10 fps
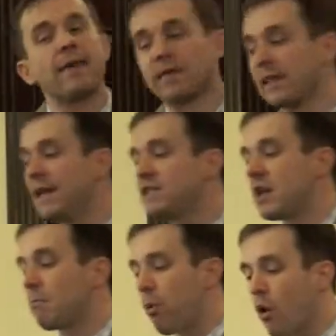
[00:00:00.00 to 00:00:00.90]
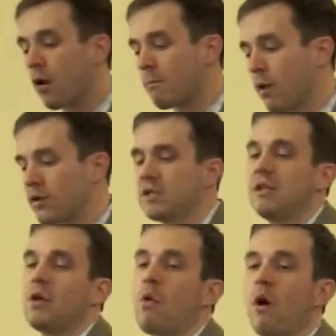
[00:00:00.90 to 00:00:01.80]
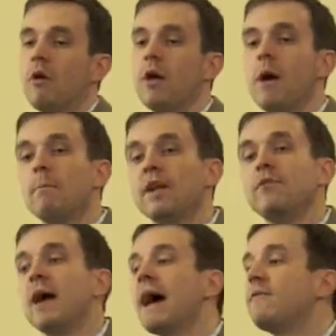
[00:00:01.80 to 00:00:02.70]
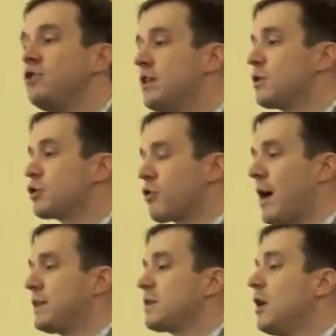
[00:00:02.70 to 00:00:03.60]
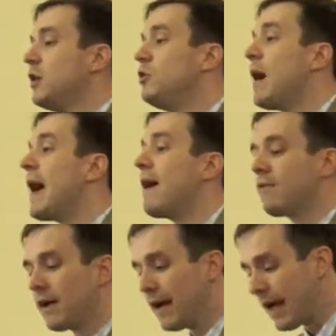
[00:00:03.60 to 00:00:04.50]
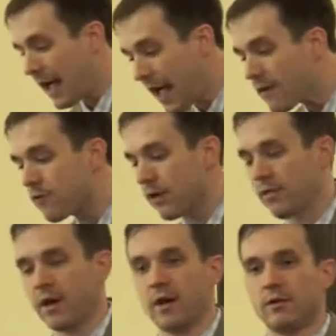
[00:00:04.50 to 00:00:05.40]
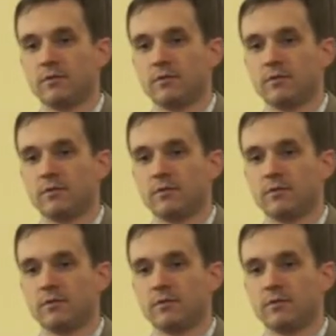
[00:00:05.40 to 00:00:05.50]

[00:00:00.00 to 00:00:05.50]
and least important person in the world. But if you have Jesus Christ, you have everything.